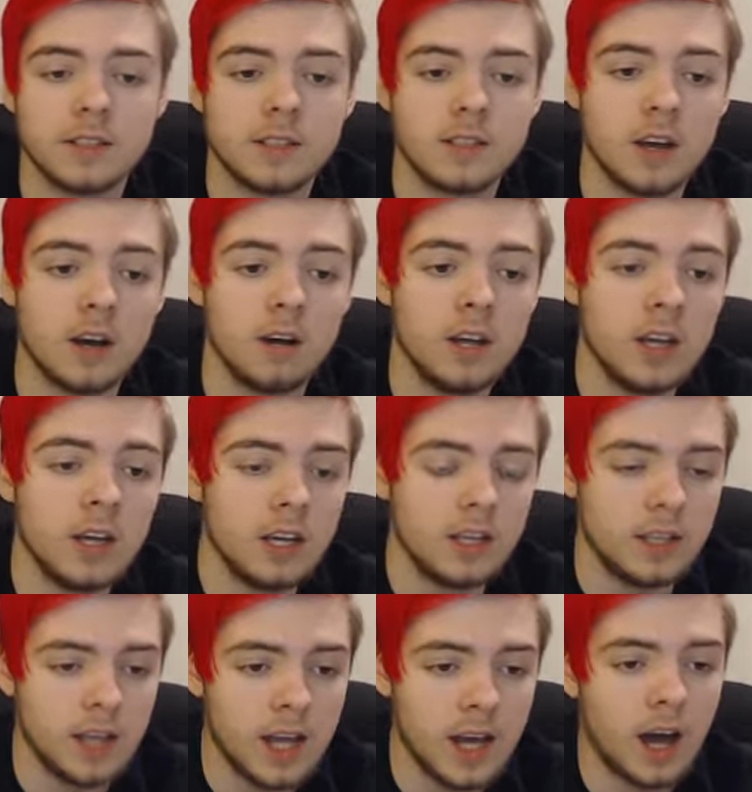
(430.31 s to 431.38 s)
So.
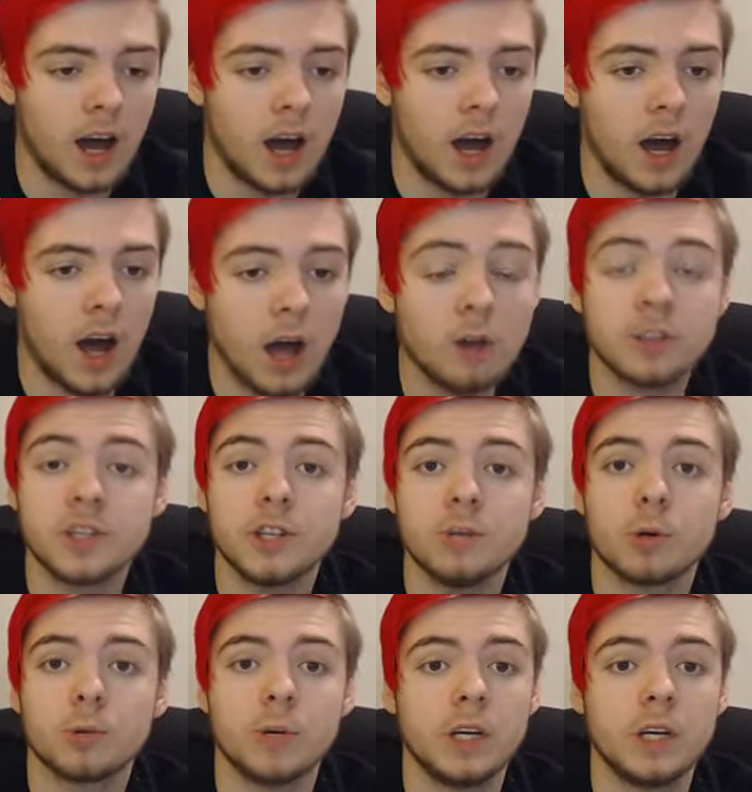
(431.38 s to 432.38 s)
Yeah, I'll see where we